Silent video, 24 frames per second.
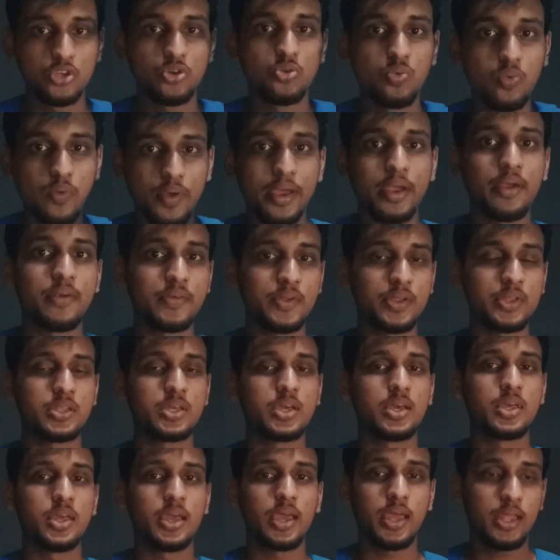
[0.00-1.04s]
you wear it
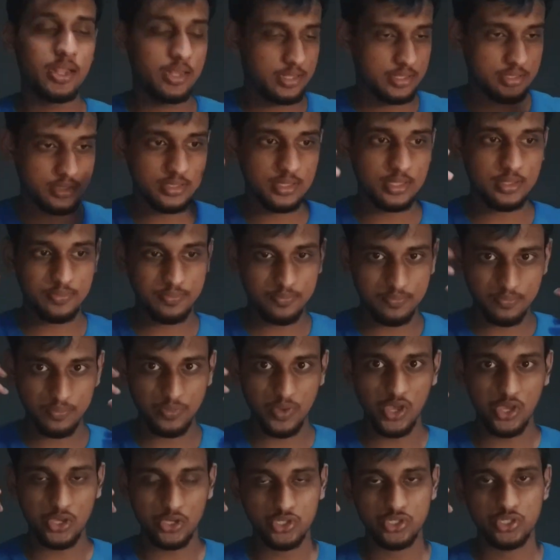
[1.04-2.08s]
and
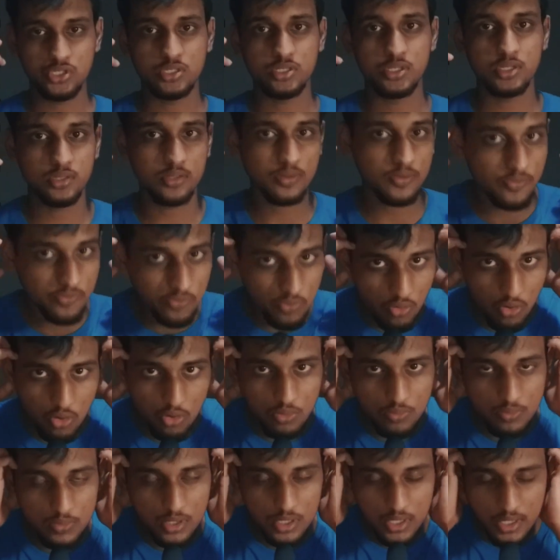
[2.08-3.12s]
the
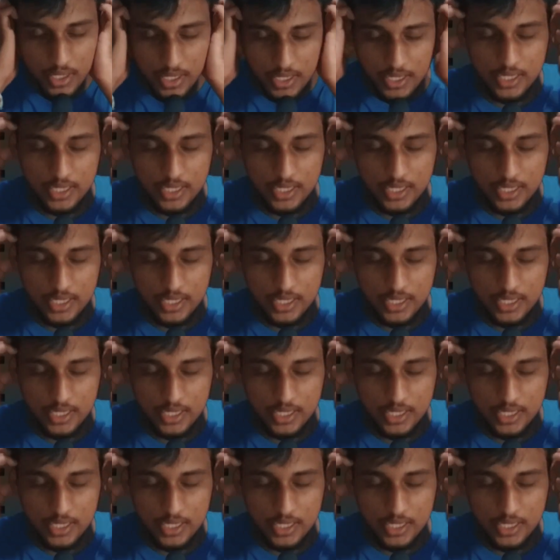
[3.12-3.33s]
foam